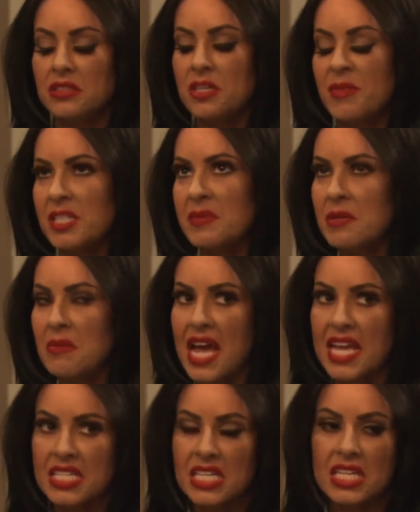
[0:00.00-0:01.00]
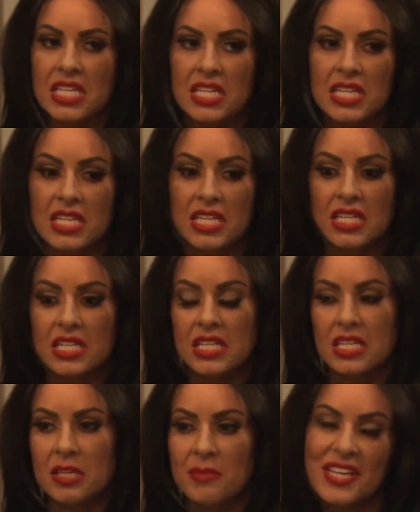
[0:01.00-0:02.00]
you must be right.
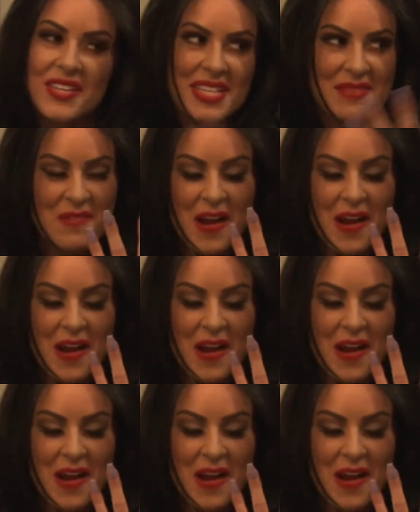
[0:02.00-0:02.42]
Because I'm